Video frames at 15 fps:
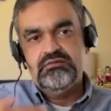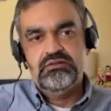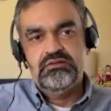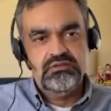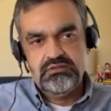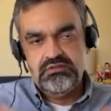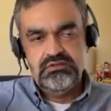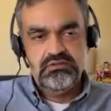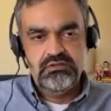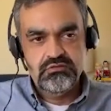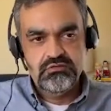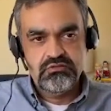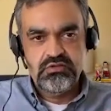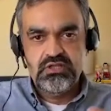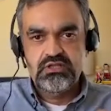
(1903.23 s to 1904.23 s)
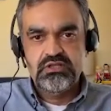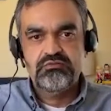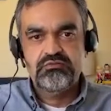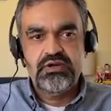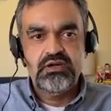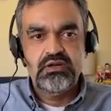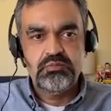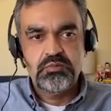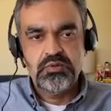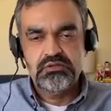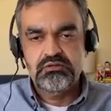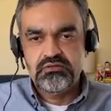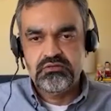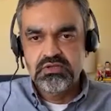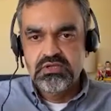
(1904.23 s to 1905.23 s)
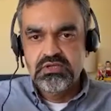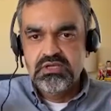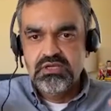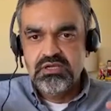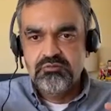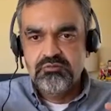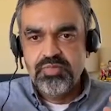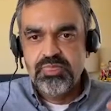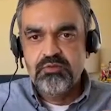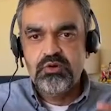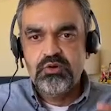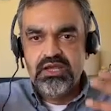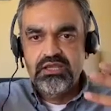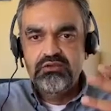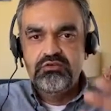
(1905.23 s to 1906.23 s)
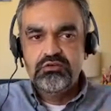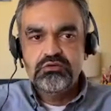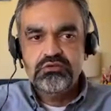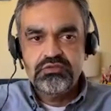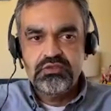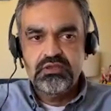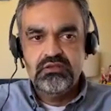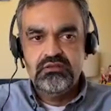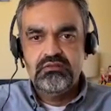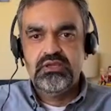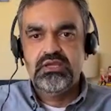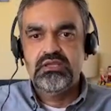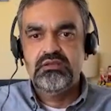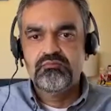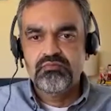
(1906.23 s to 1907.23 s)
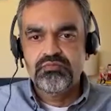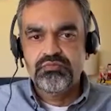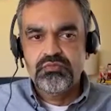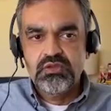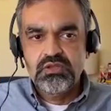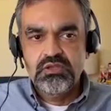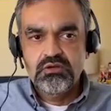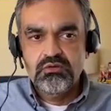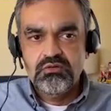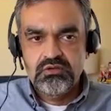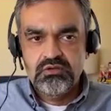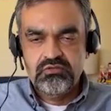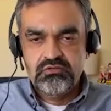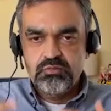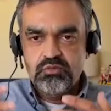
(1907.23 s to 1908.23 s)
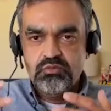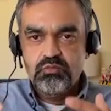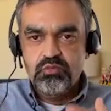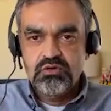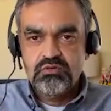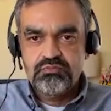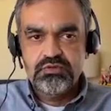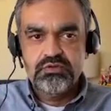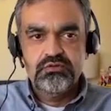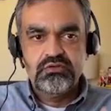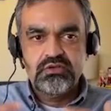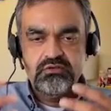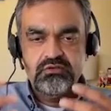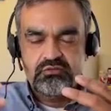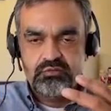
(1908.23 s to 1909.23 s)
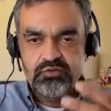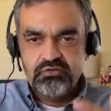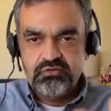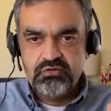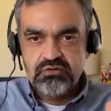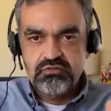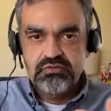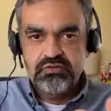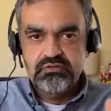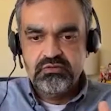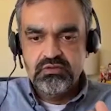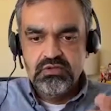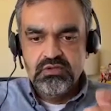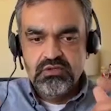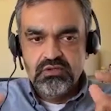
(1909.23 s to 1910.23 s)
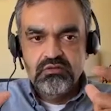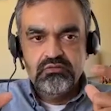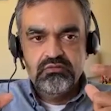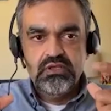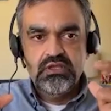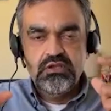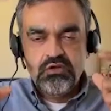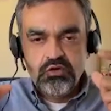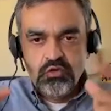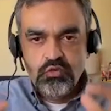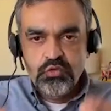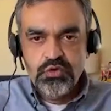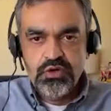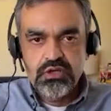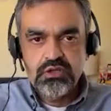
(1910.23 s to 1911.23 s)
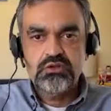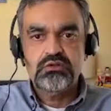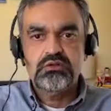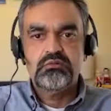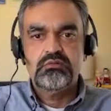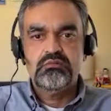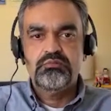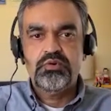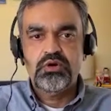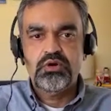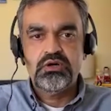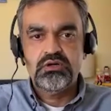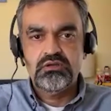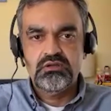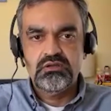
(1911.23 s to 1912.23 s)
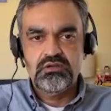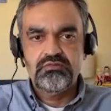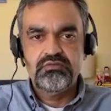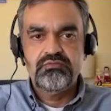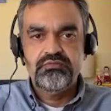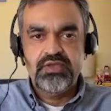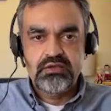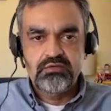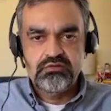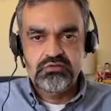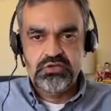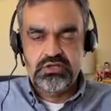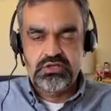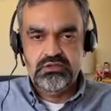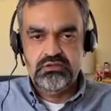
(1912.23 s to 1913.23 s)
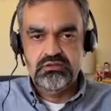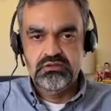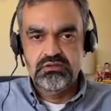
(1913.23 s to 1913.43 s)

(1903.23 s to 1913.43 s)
and you see I'll get fired up about this. Well, I do think that, customer workflows, customer service is a critical part of the value chain.